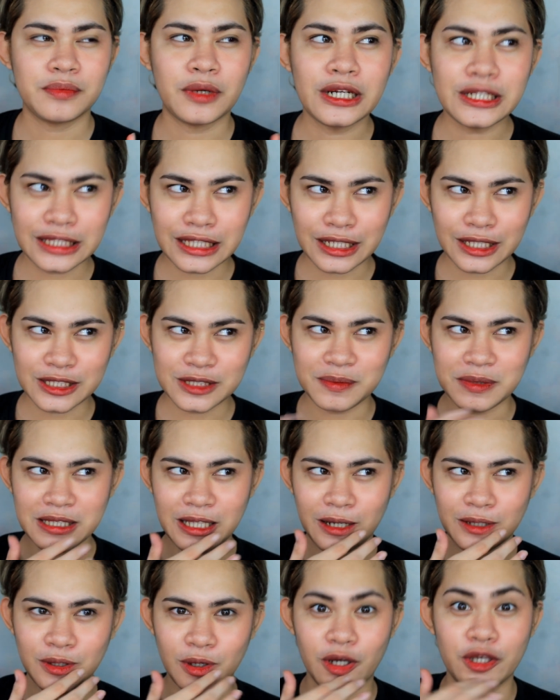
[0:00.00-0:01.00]
Particles ba
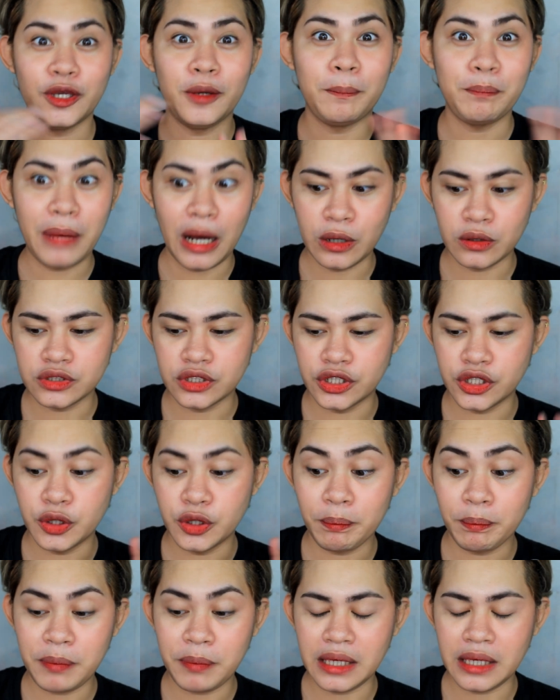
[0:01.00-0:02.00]
tawag? Ay, yung powder,
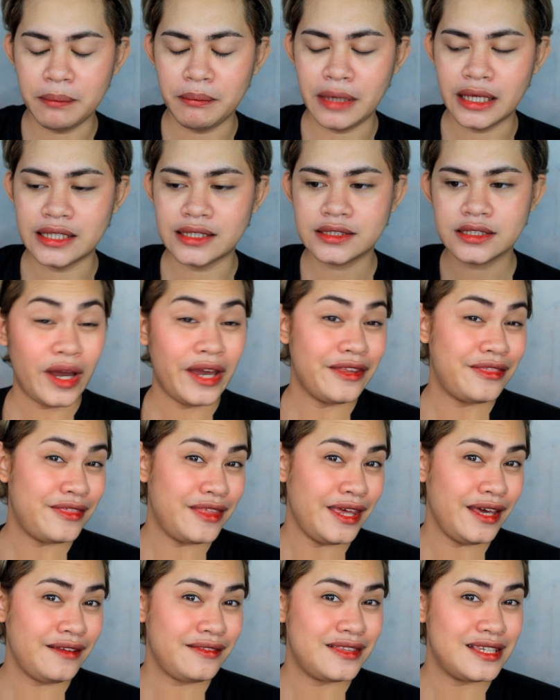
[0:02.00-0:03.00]
yung pigment. I
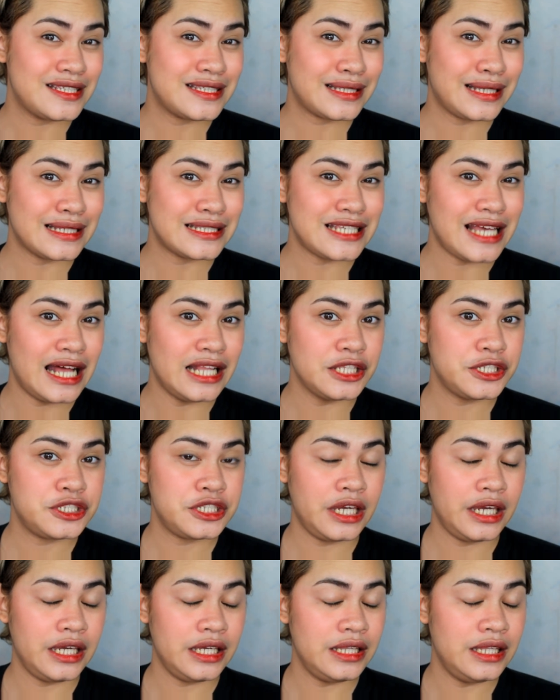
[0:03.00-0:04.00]
think this Kasal
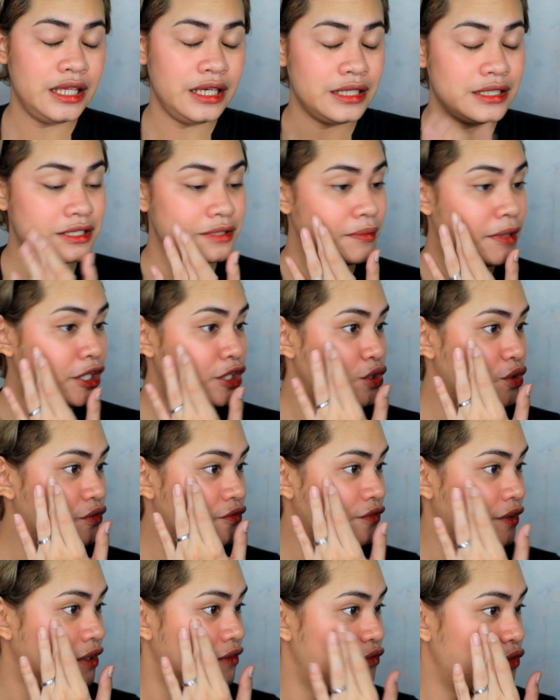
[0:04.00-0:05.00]
shade is my new
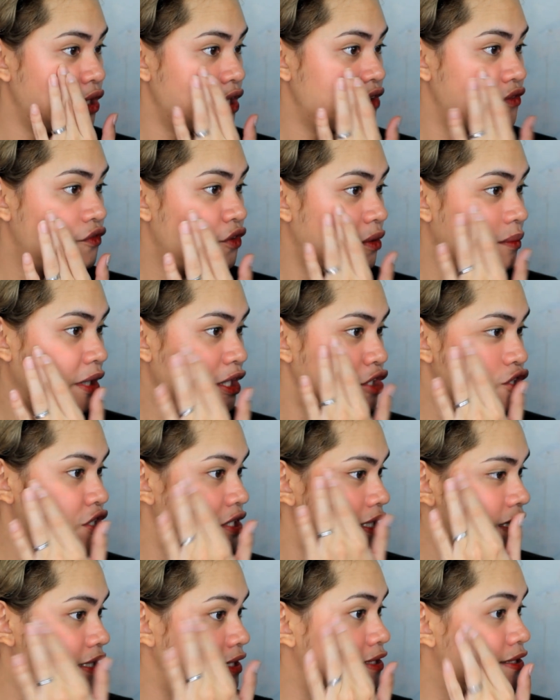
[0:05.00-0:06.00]
favorite for my
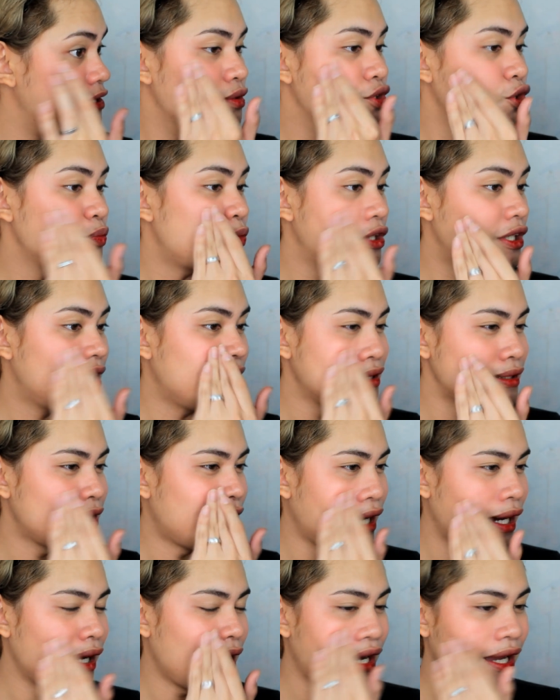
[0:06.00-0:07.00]
cheeks. Super
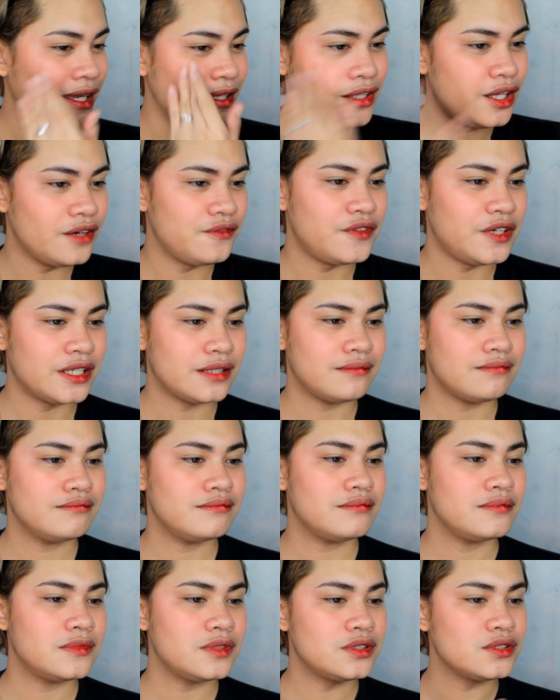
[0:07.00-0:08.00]
ganda. I love it.
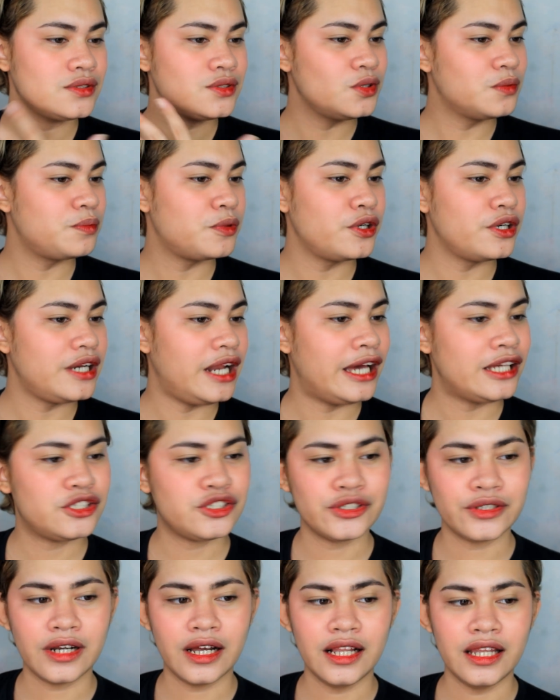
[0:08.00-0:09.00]
Super
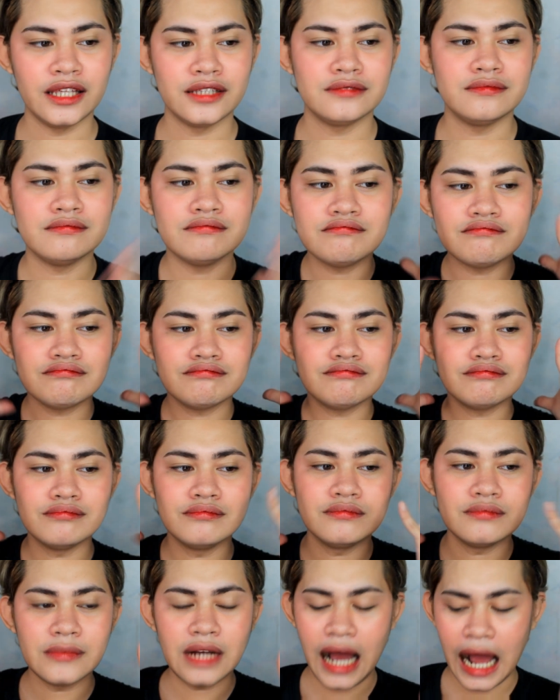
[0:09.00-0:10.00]
natural and
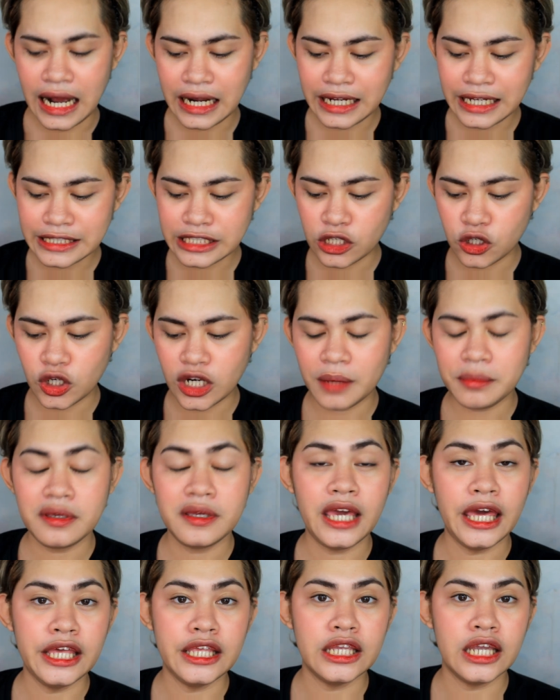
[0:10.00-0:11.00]
ang ganda nung
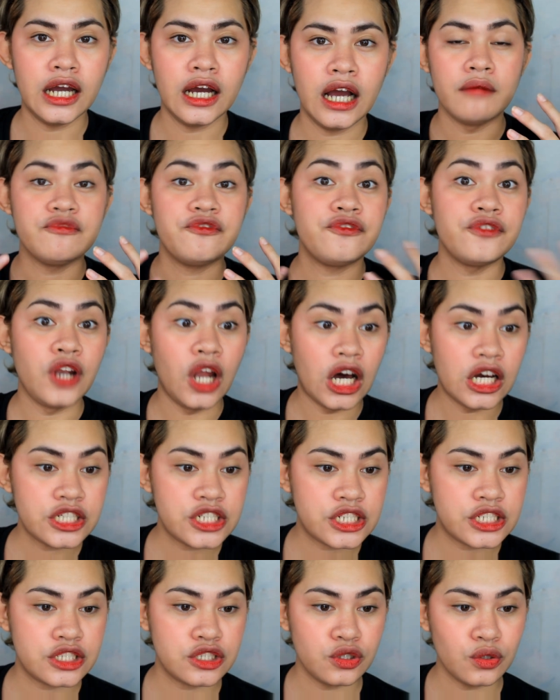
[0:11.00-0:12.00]
nabigay niyang
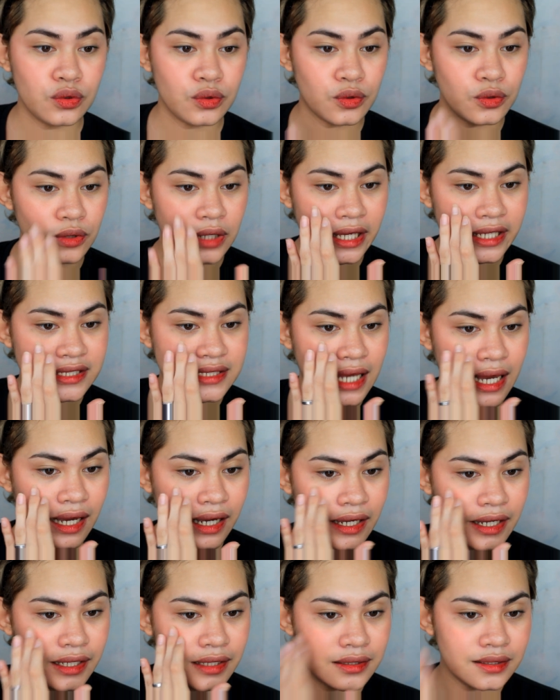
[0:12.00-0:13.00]
flush nung kulay sa
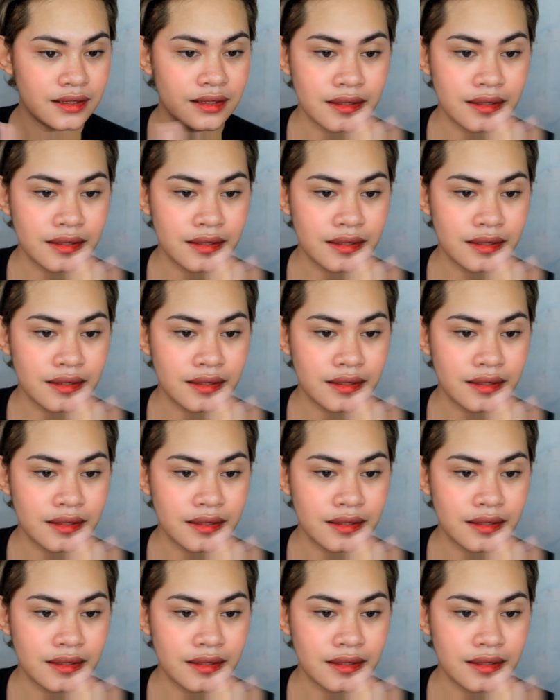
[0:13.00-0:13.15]
akin.